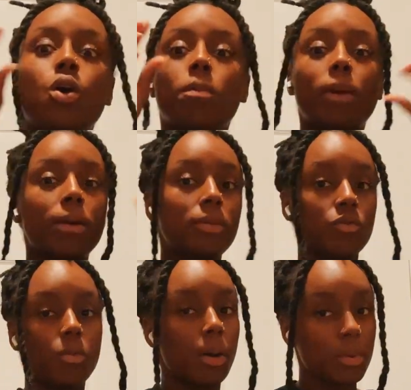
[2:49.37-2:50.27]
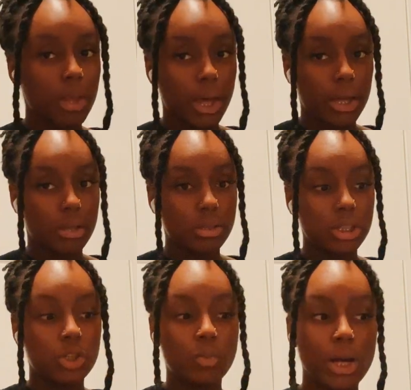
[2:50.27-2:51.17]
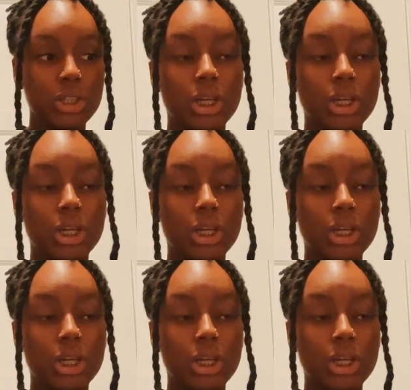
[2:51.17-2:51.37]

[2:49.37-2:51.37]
make me remember that situation.